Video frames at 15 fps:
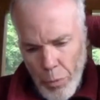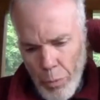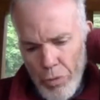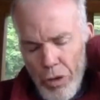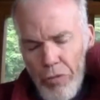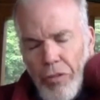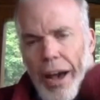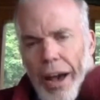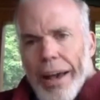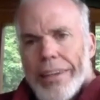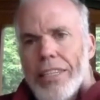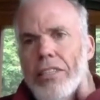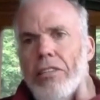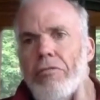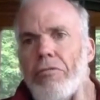
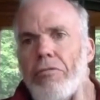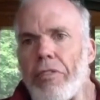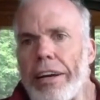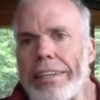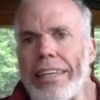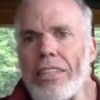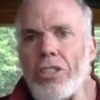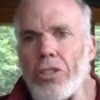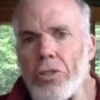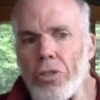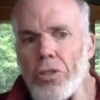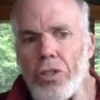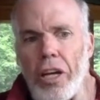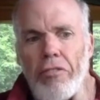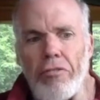providing the financial
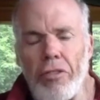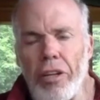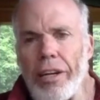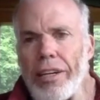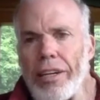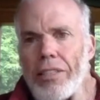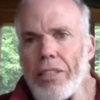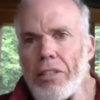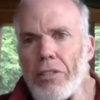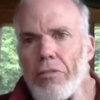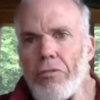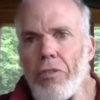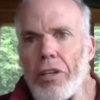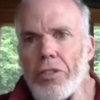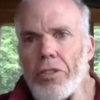lifeline that the
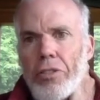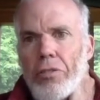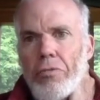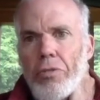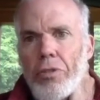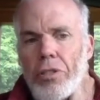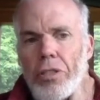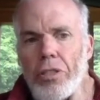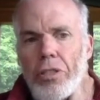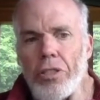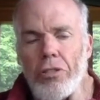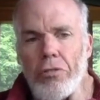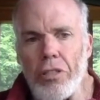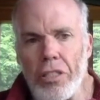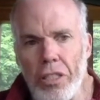fossil fuel
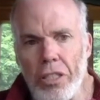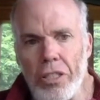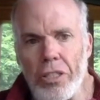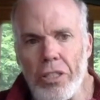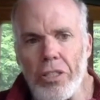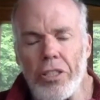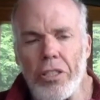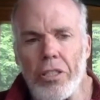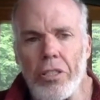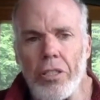industry needs.